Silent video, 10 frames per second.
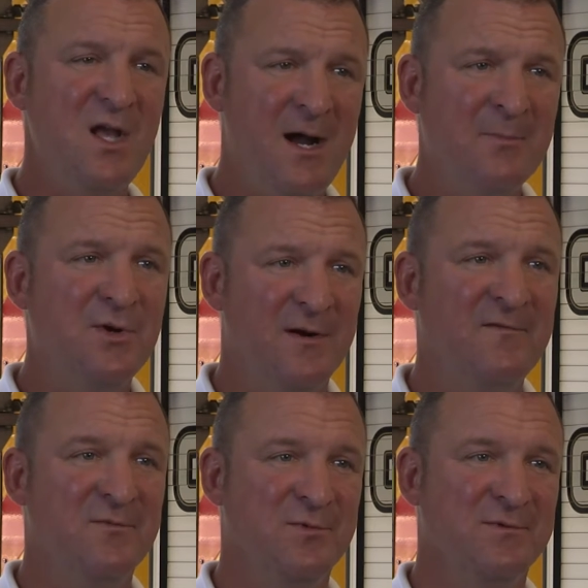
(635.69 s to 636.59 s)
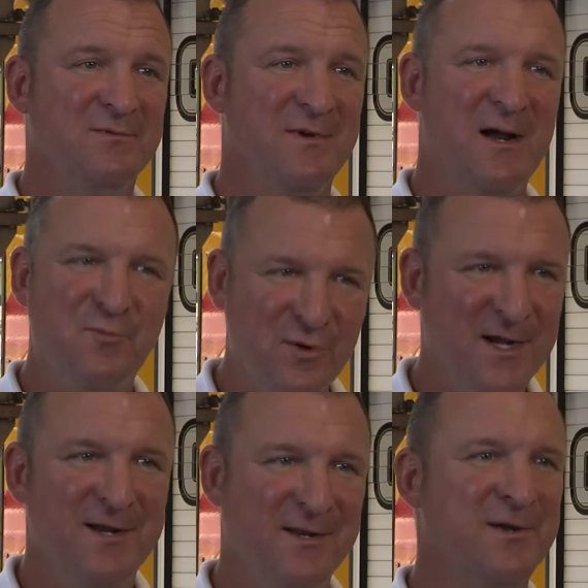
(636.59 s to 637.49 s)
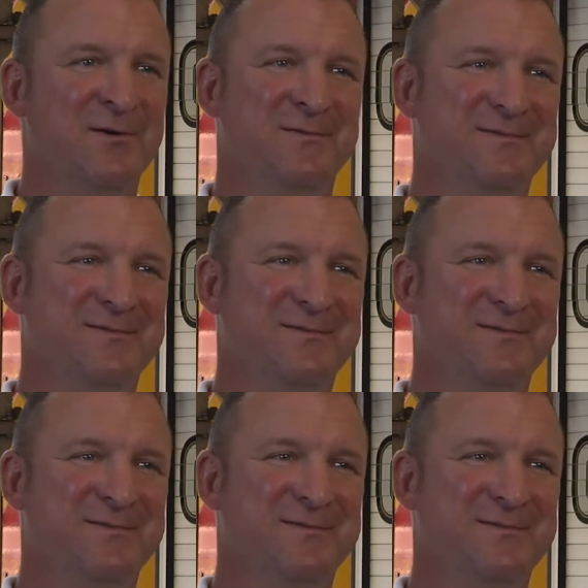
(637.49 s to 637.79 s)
I'm comfortable, I'm ready to go.